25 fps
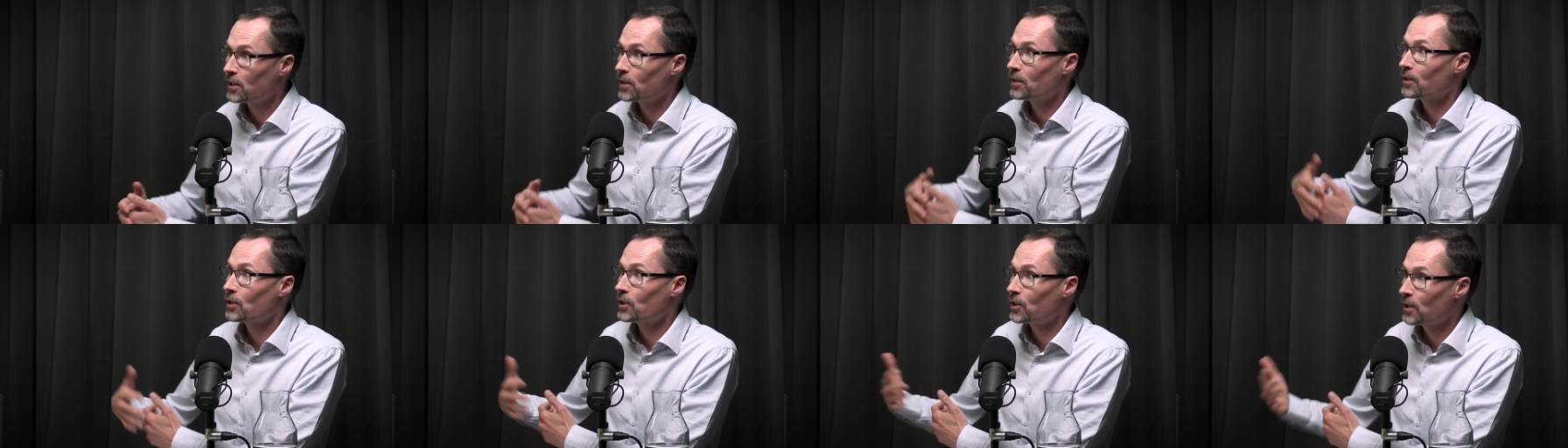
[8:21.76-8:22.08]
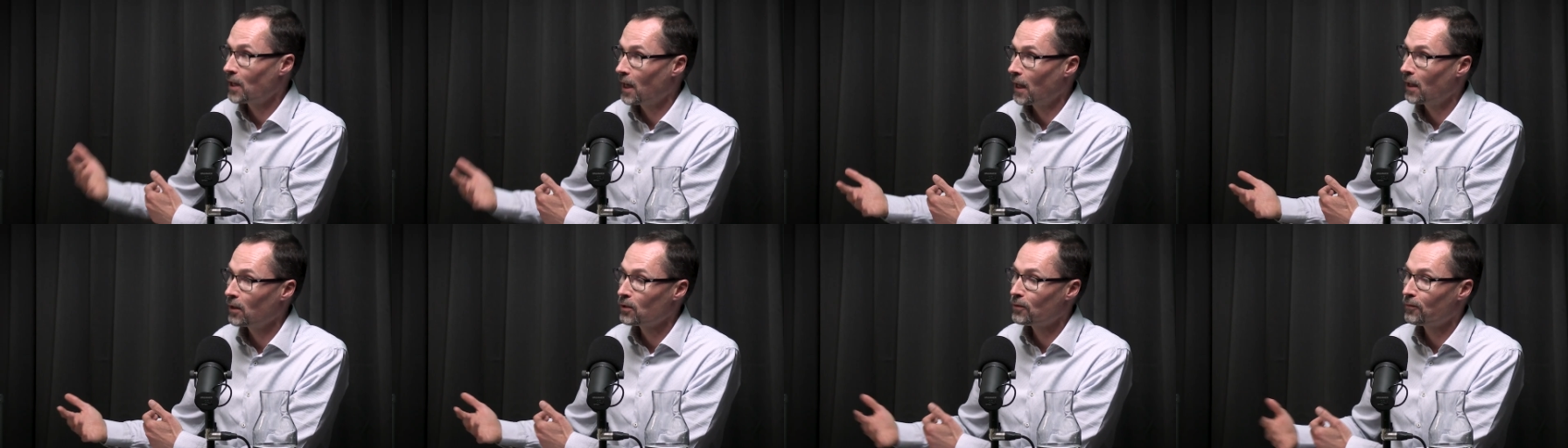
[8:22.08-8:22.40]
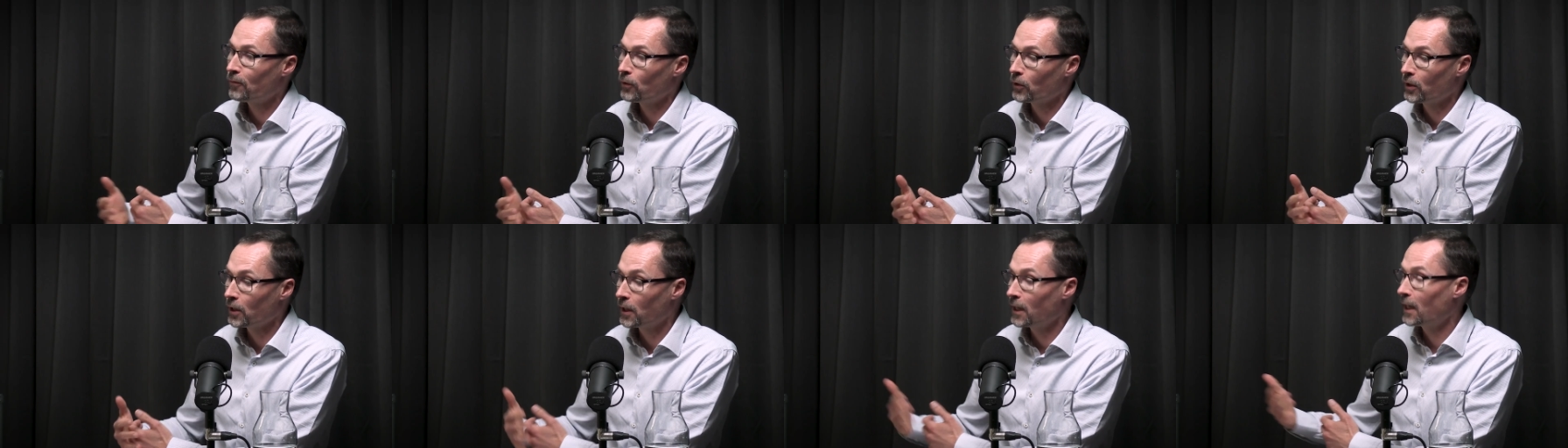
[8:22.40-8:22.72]
as the sales
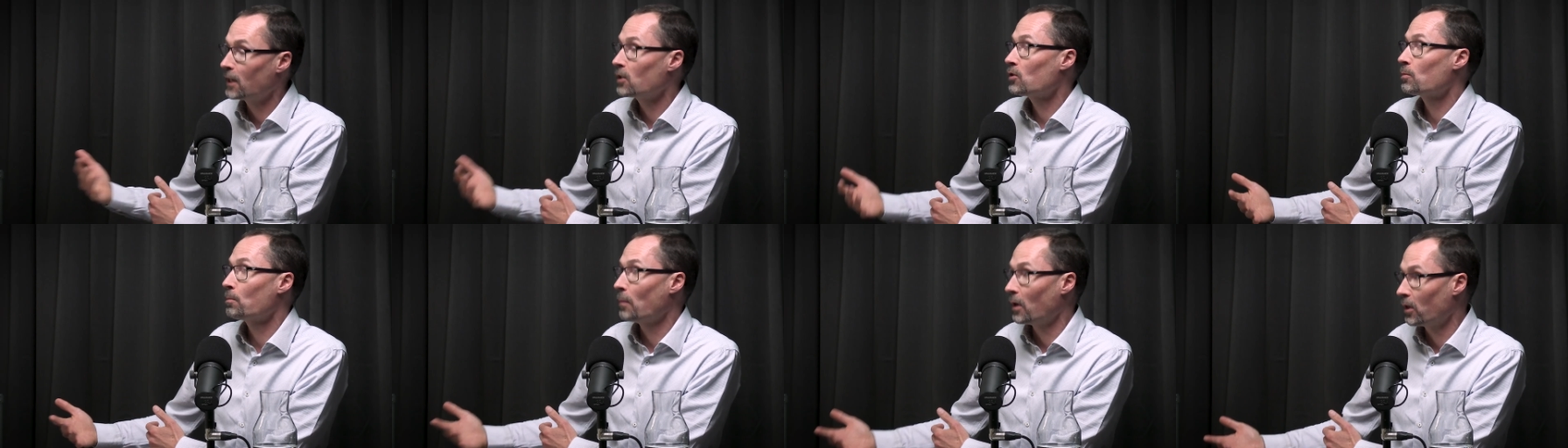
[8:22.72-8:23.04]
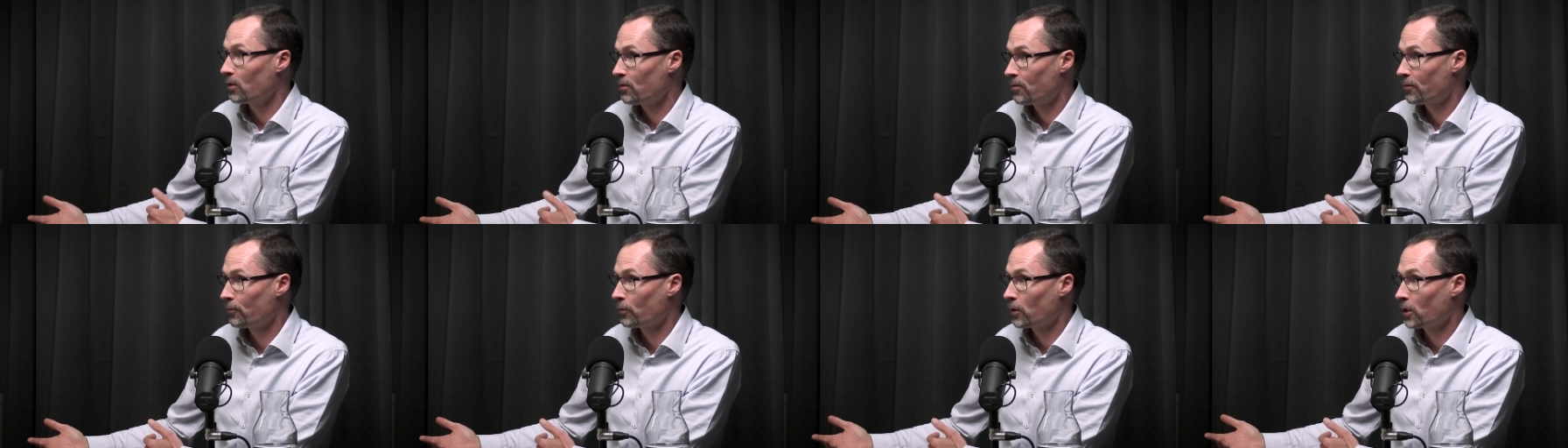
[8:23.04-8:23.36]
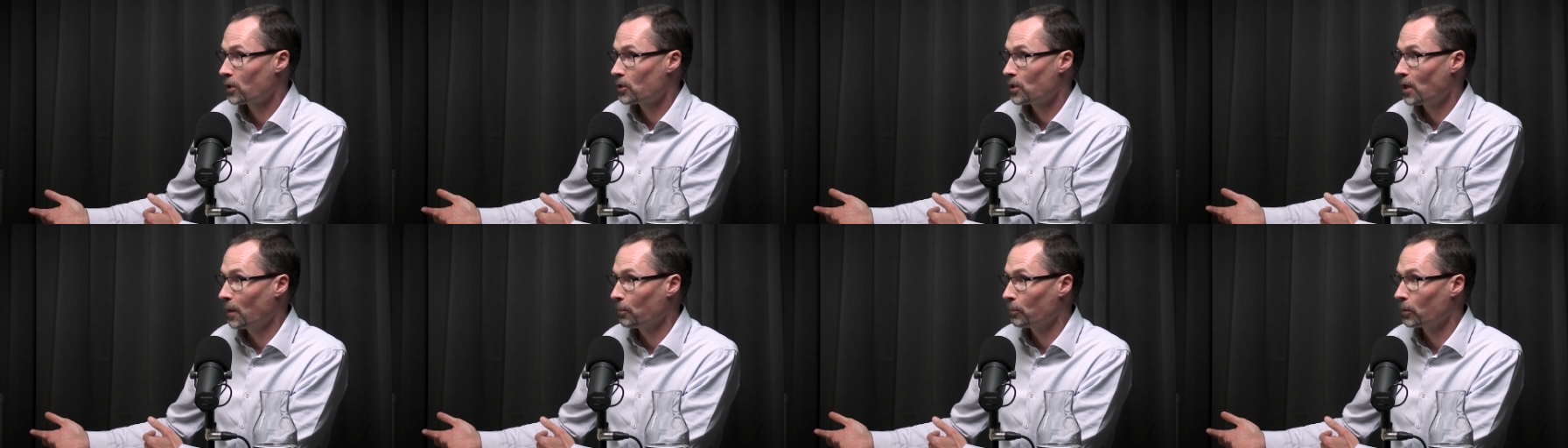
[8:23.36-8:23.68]
for the next month, for
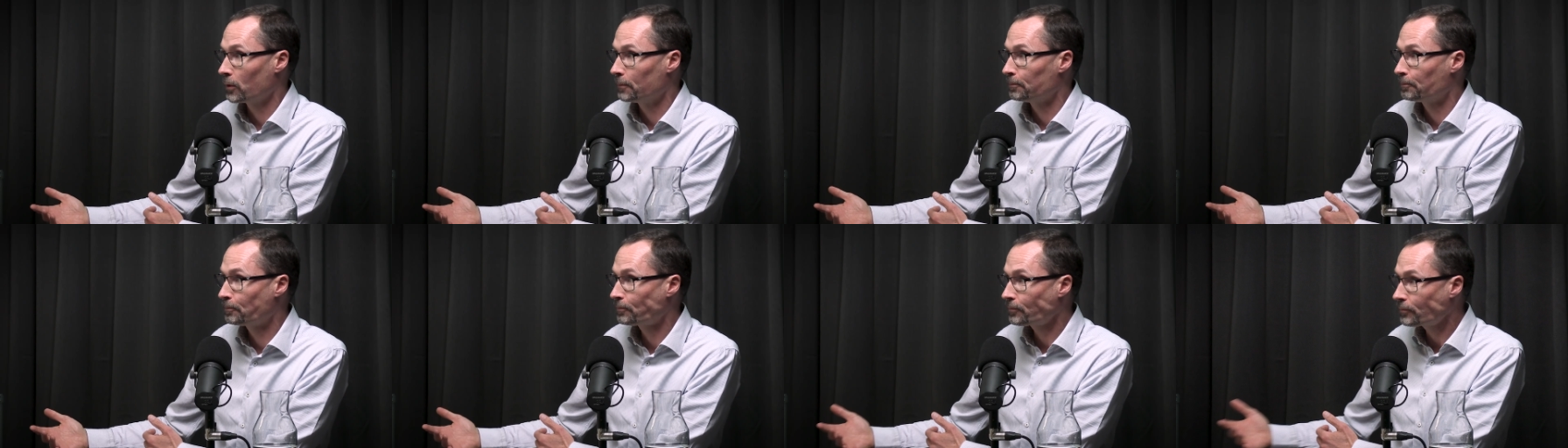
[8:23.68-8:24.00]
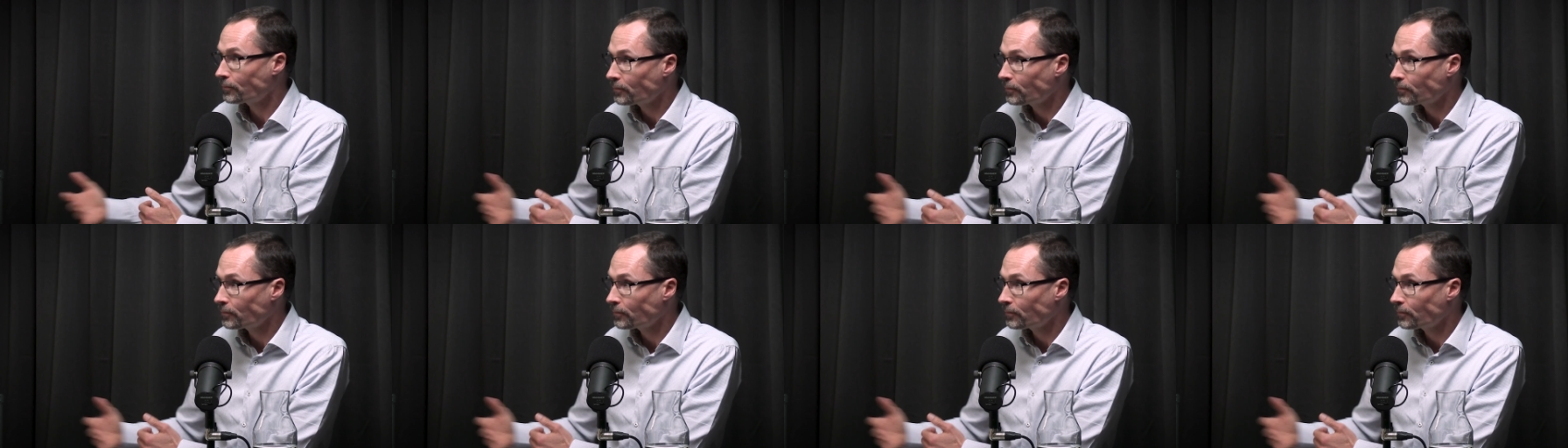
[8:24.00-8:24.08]
example?